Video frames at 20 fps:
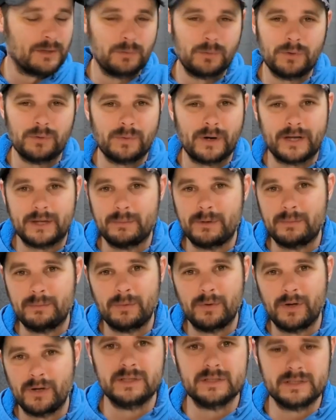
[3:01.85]
I wouldn't recommend
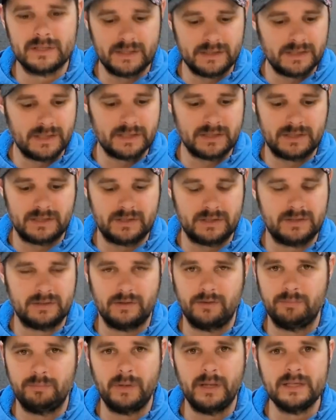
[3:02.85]
buying, because they're just
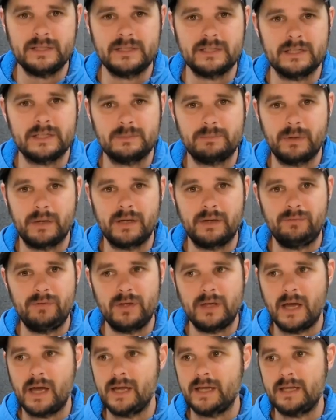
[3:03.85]
soft plastics, but if you
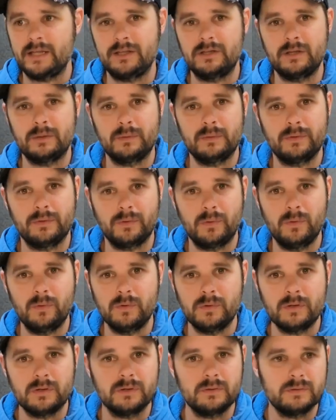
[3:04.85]
can't get them on the
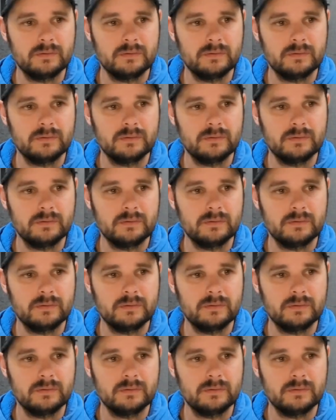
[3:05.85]
hook,